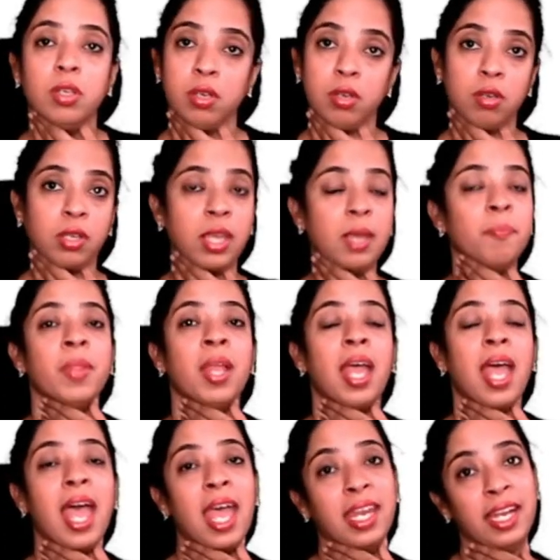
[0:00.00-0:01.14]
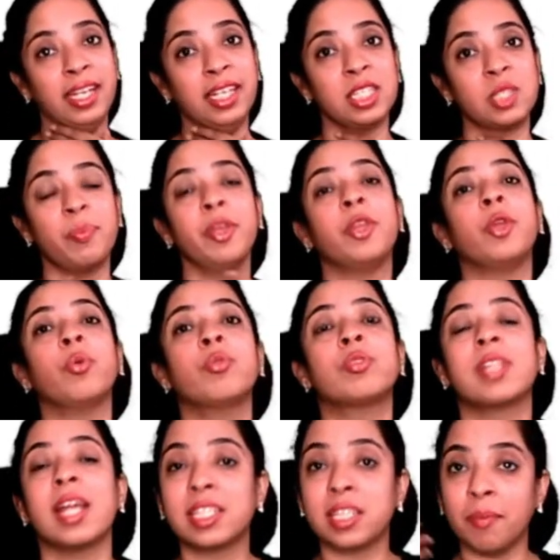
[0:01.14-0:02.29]
okay and it has been used
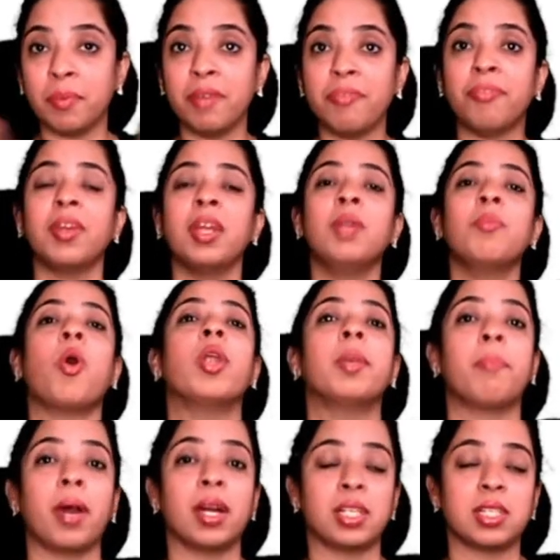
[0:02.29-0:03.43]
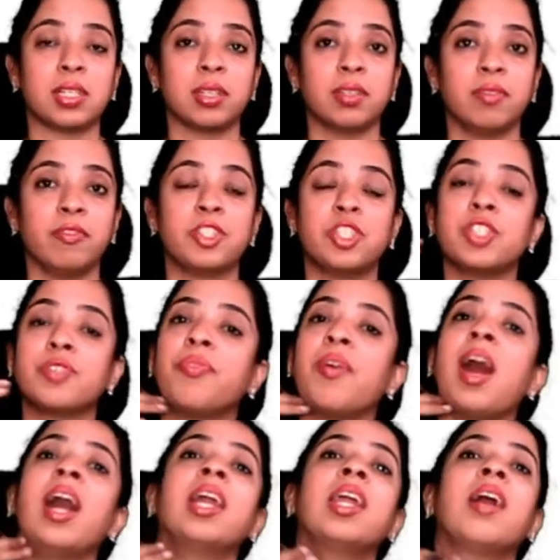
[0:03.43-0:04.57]
at some different body part which is
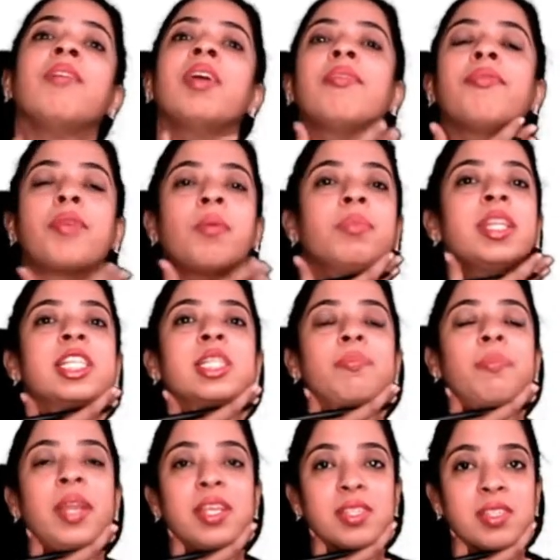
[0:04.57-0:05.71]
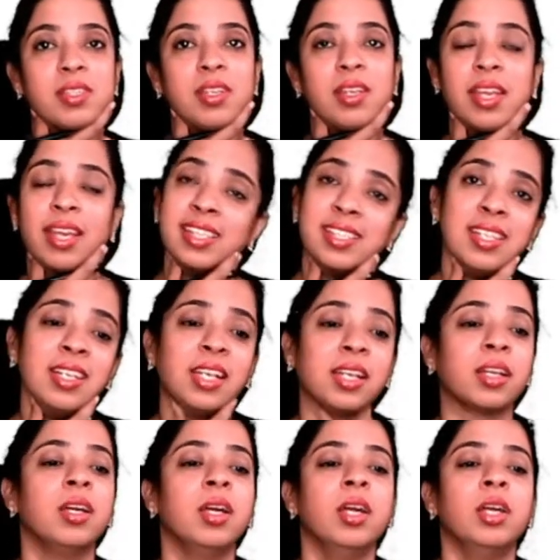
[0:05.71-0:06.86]
far away from this place isn't
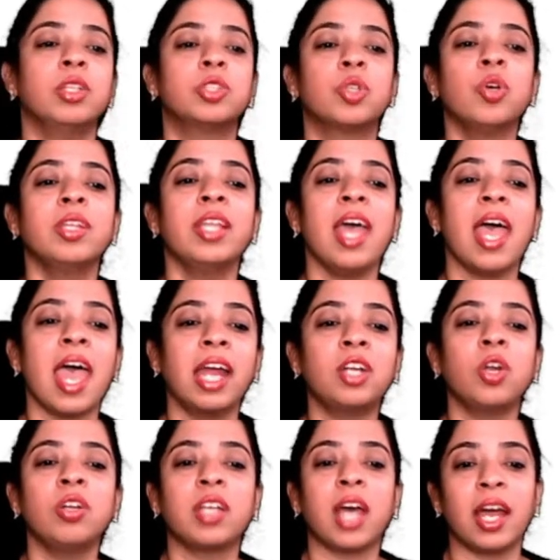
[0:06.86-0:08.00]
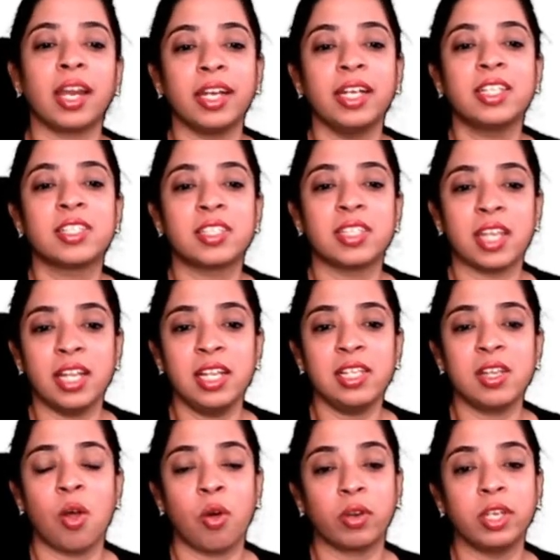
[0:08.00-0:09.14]
it so they act on target cell
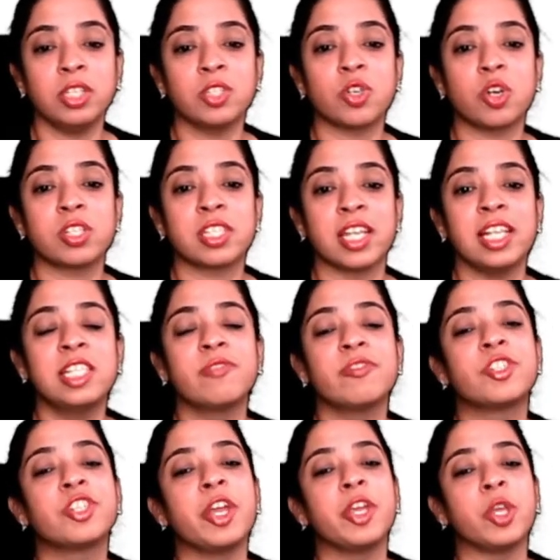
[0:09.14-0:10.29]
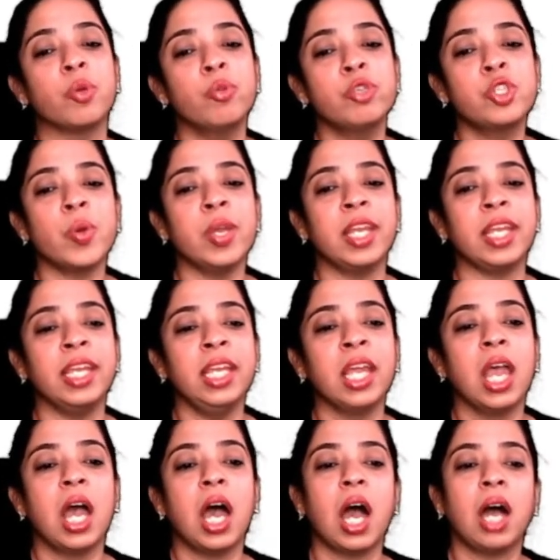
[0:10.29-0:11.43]
organs or cells which are usually
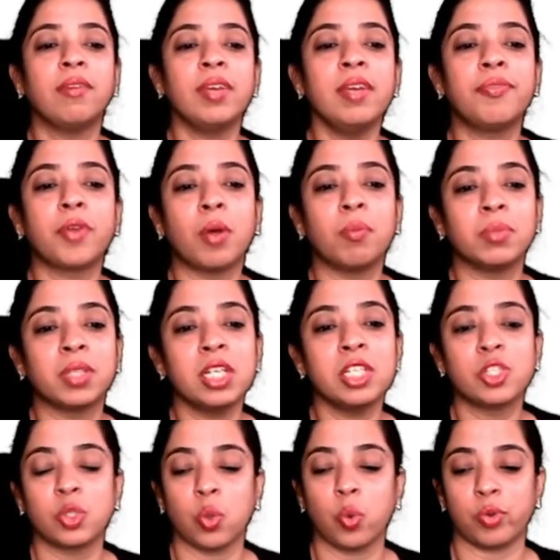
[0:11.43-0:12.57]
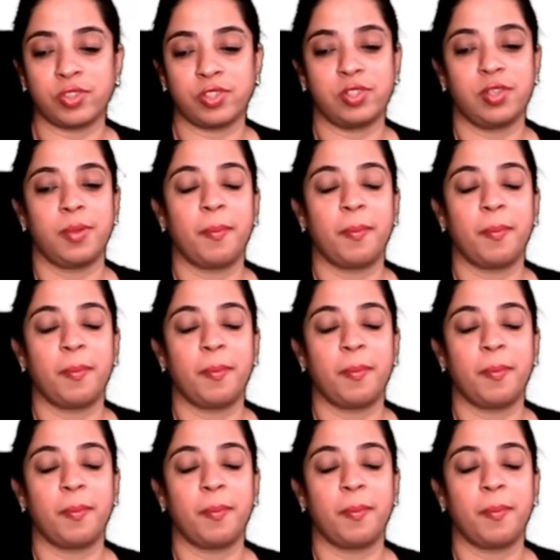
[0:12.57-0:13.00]
away from the source